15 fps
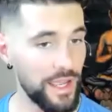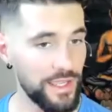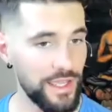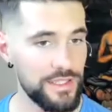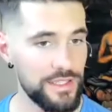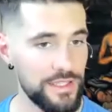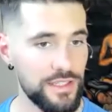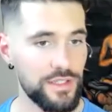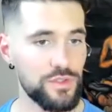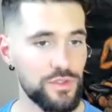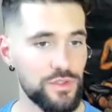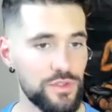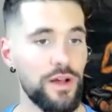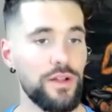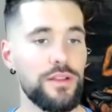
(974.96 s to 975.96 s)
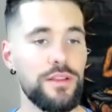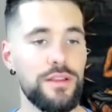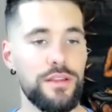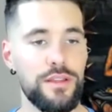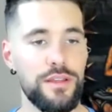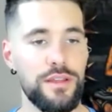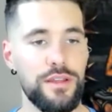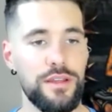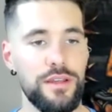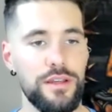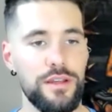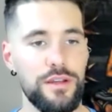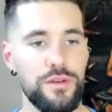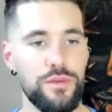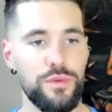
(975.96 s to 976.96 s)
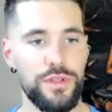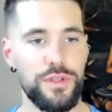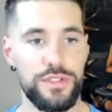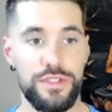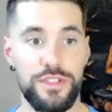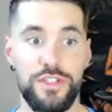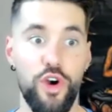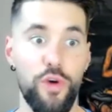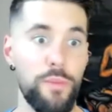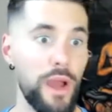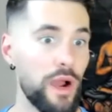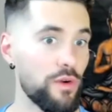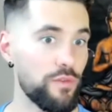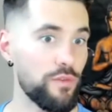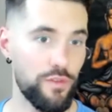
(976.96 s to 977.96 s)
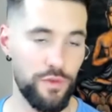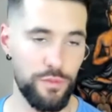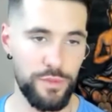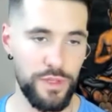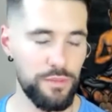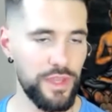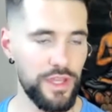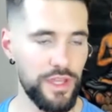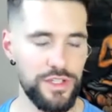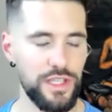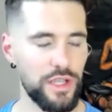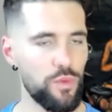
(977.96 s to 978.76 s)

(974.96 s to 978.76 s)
gazing as well yeah. was so powerful for people. They just like,